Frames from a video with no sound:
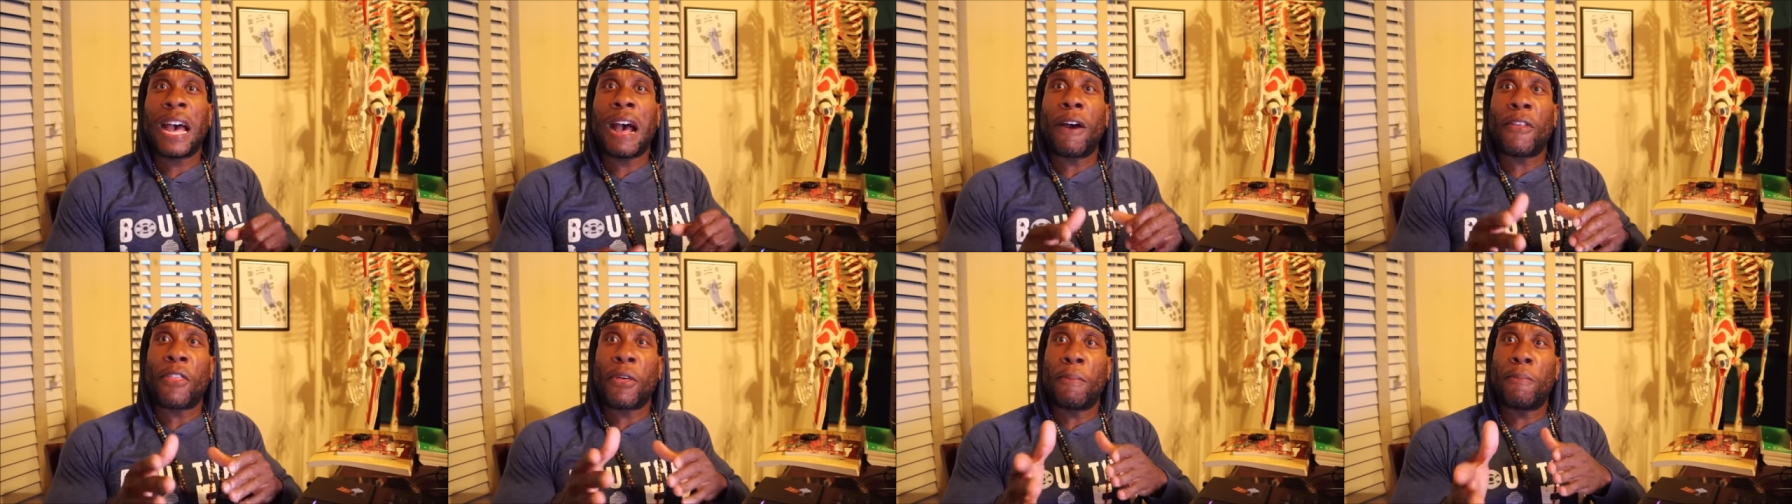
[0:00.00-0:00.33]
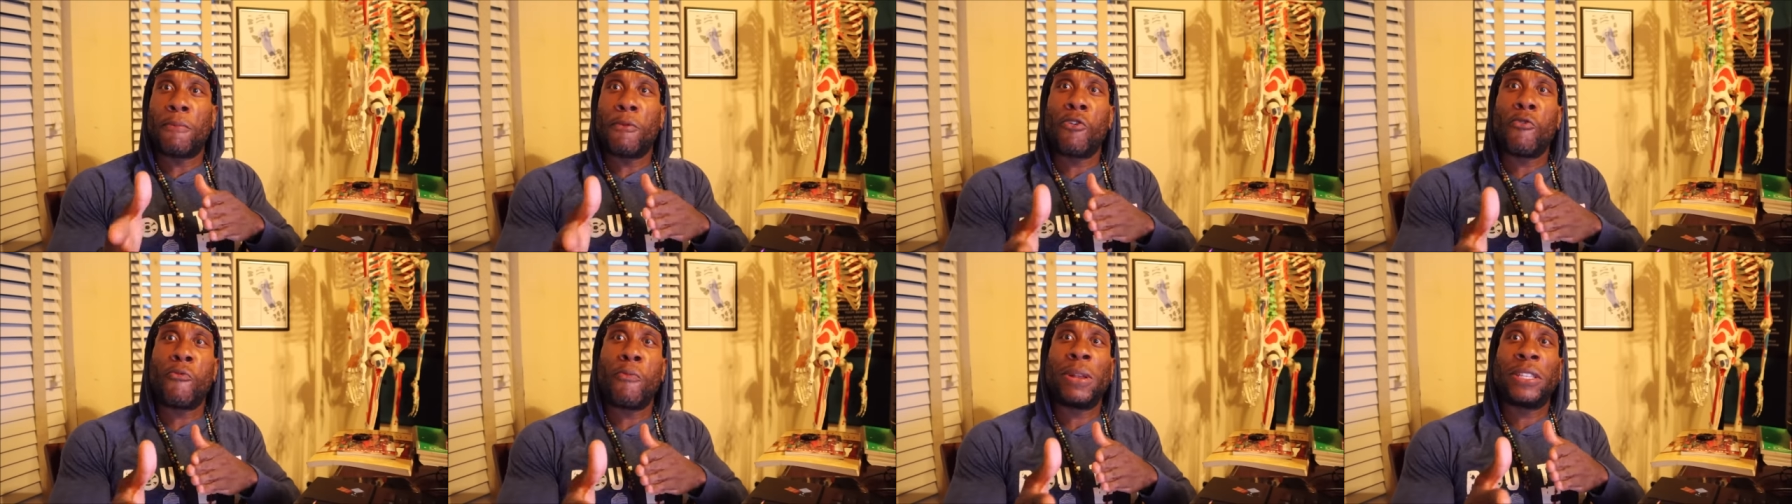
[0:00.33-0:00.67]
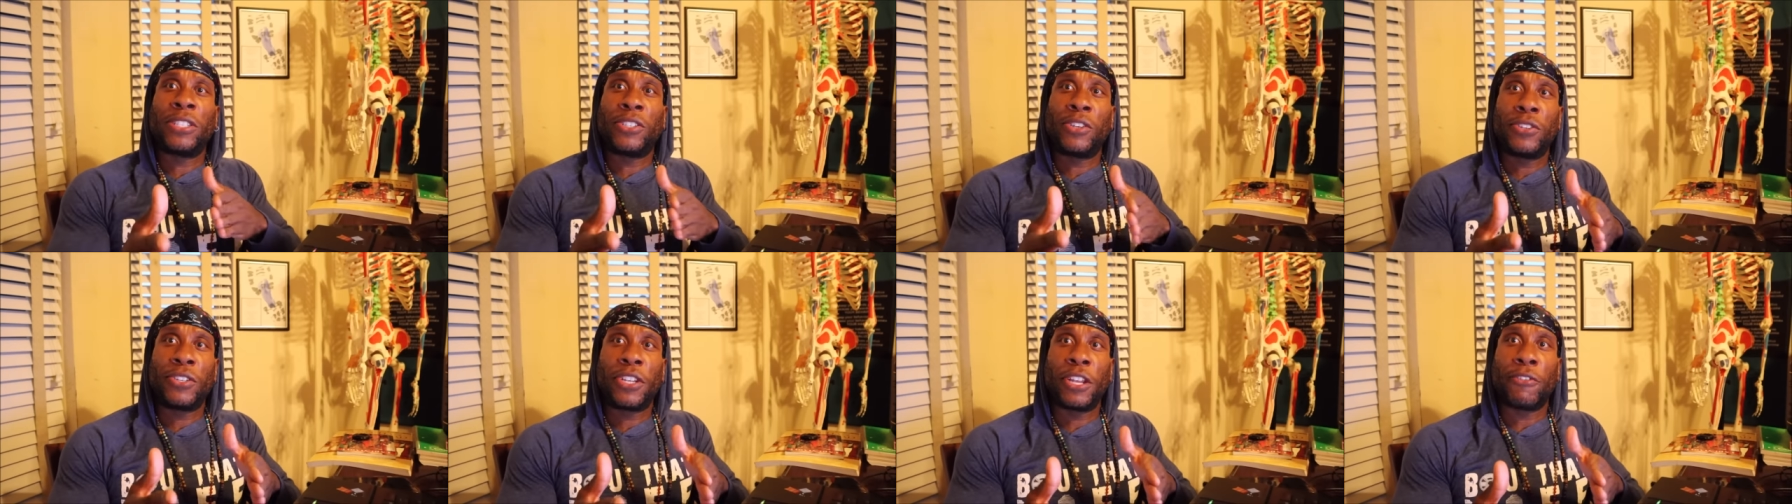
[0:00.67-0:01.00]
how the
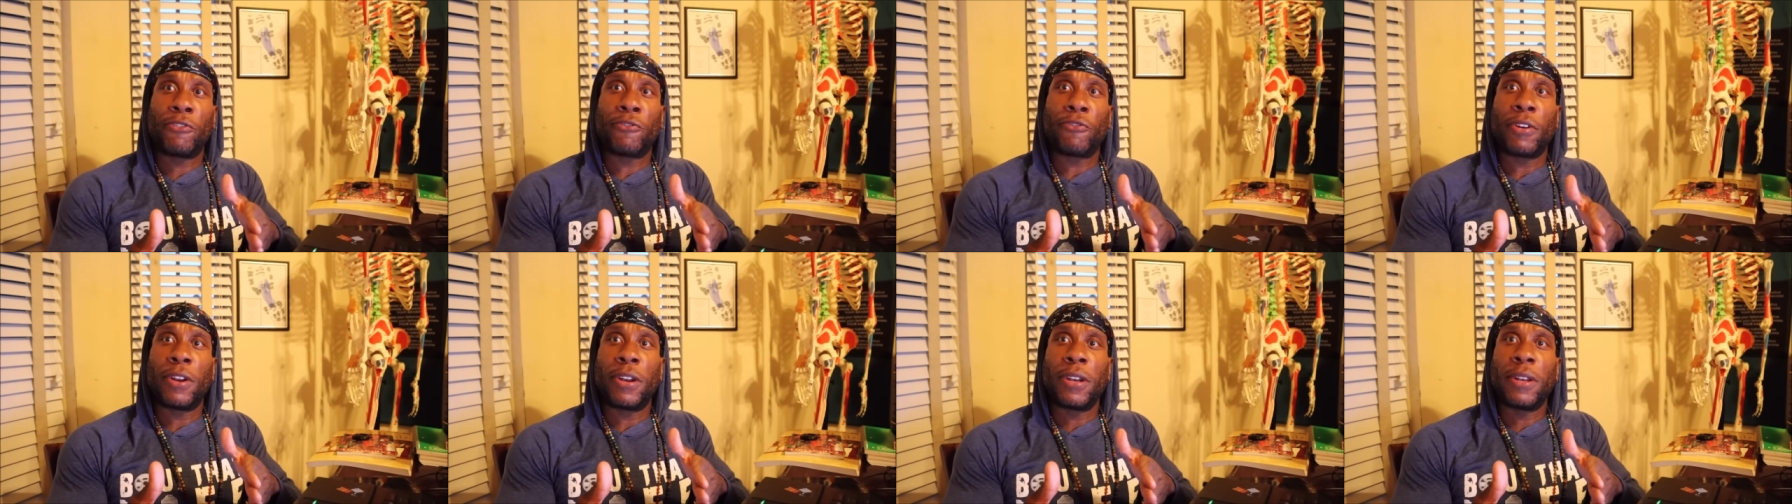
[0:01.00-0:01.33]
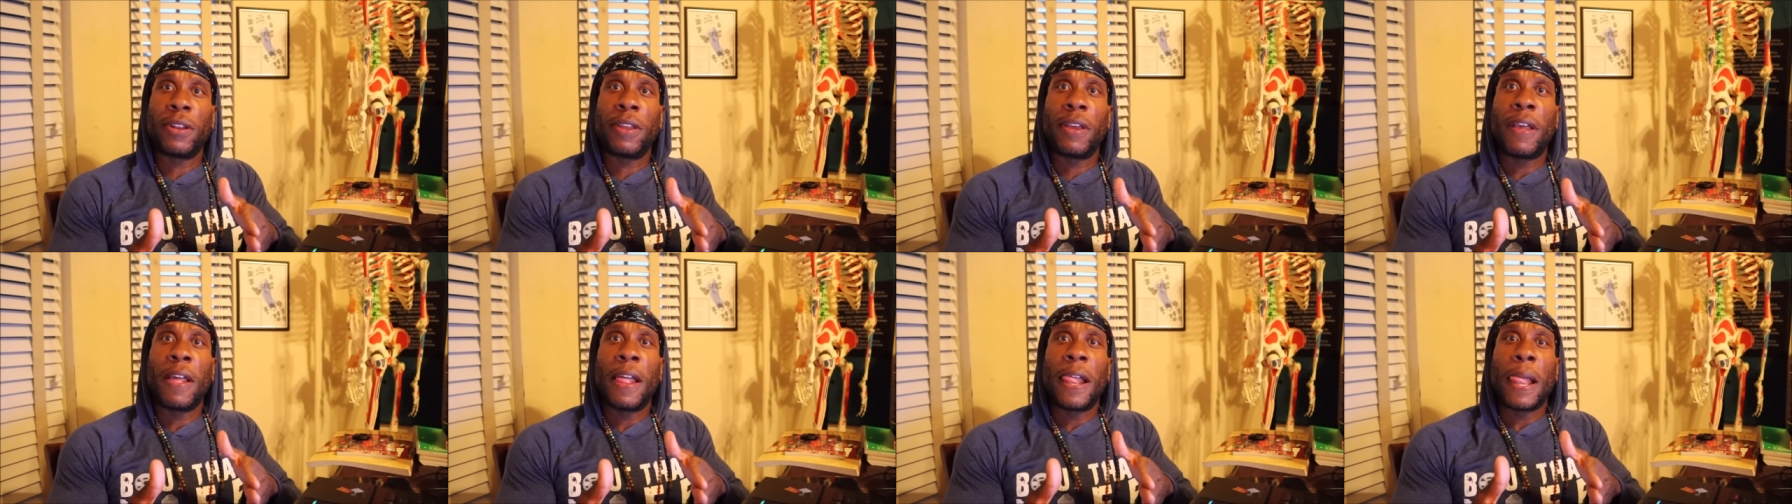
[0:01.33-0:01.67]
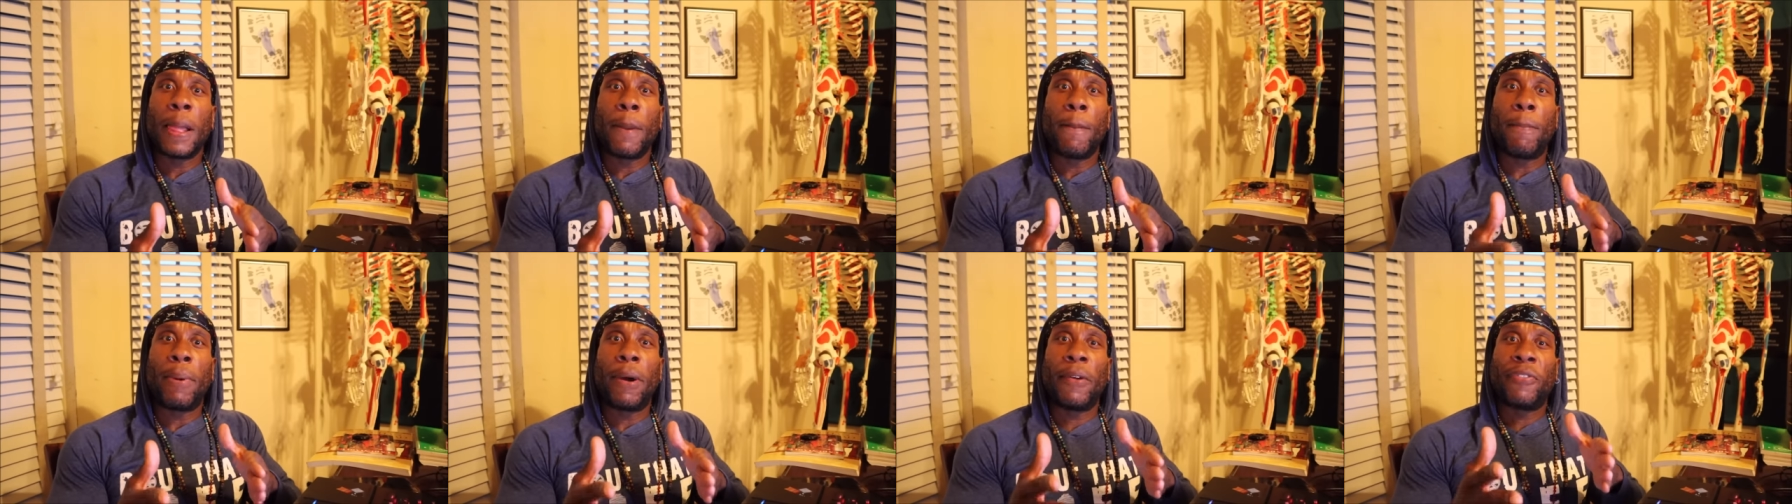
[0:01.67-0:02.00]
movements are different,
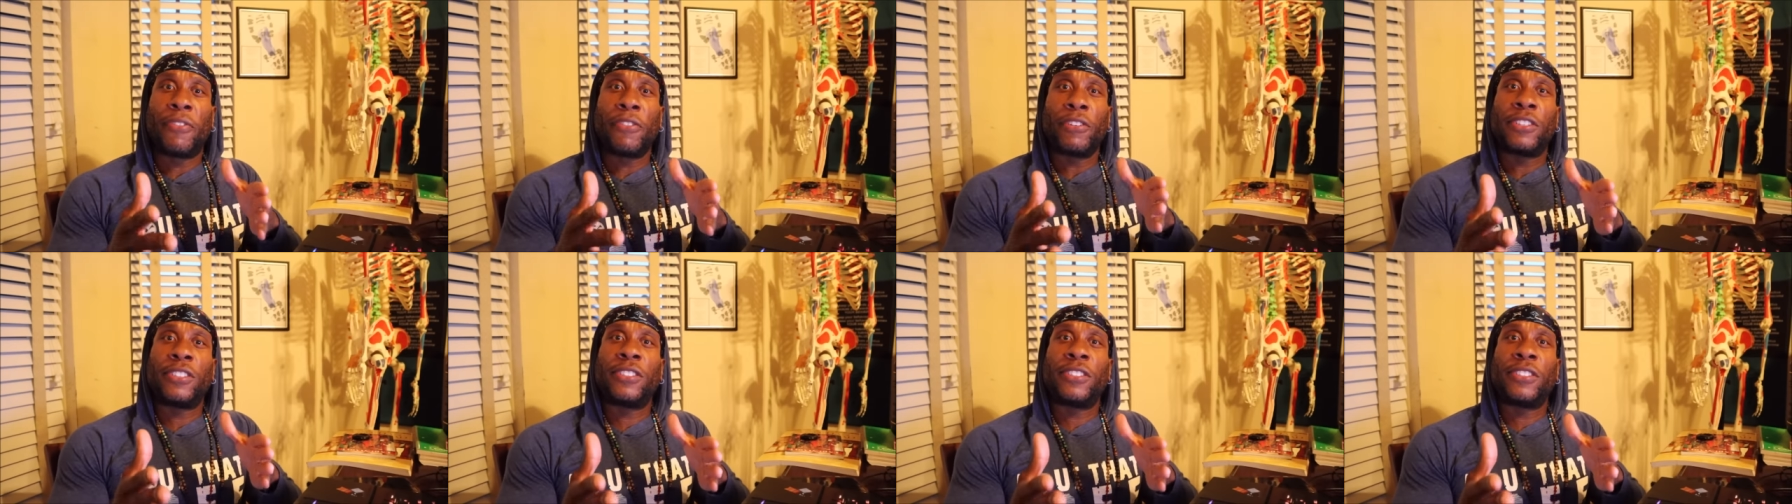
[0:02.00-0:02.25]
but they're